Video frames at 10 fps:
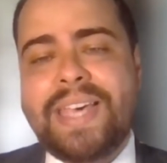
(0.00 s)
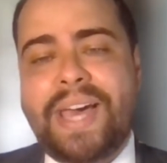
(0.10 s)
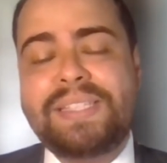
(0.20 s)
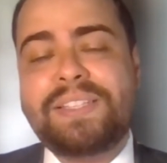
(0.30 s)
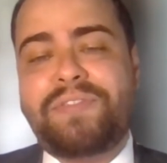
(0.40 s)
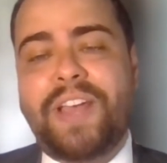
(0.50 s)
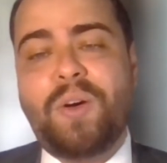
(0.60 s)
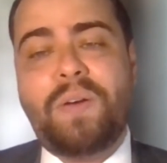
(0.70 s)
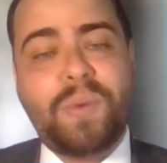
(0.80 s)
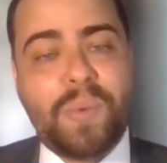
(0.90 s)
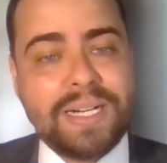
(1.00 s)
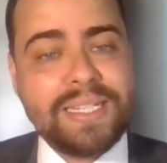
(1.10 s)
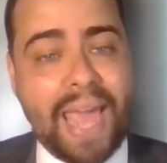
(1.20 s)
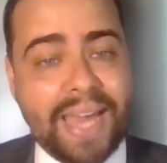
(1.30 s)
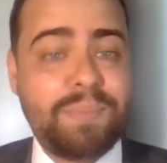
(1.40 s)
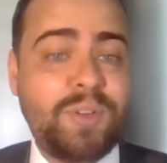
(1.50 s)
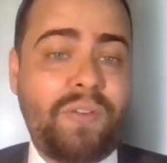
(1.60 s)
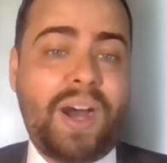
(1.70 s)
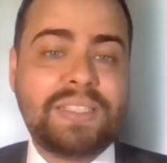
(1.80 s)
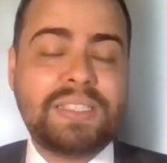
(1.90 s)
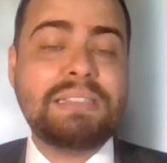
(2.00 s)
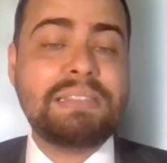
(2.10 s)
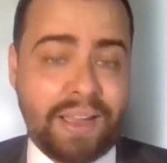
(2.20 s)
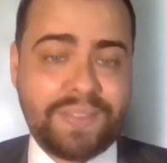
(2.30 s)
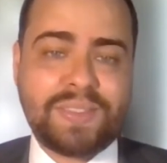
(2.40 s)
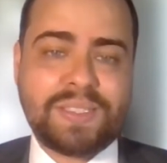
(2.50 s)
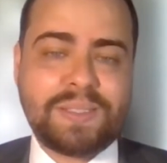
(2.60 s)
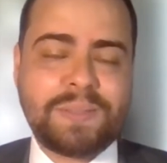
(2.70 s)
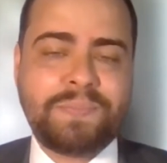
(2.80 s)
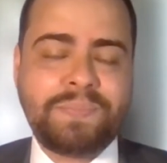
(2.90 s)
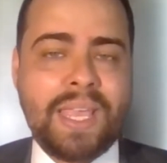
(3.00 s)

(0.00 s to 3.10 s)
and he's a fellow of the World Academy of Arts and Sciences.